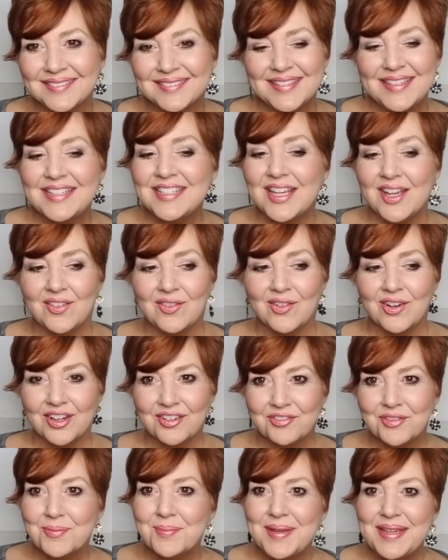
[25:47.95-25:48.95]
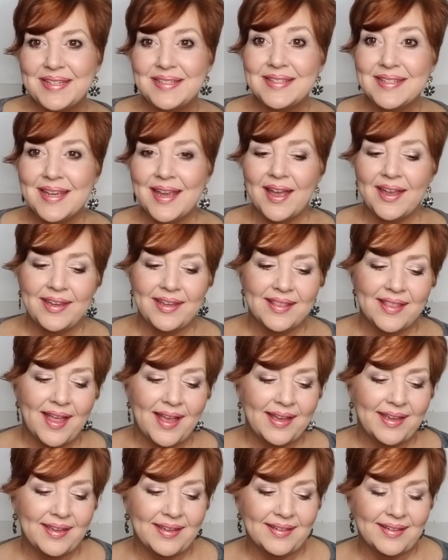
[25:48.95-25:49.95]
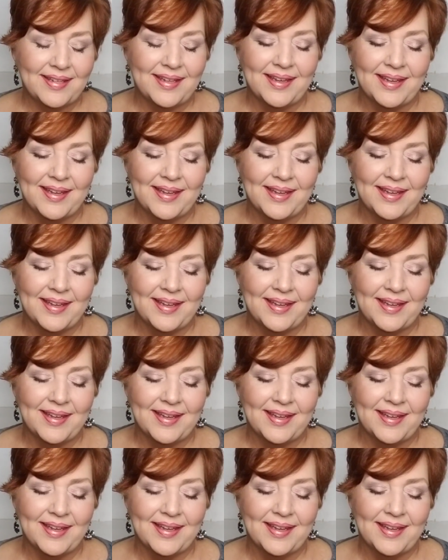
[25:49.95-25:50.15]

It doesn't work for me. See how you like it.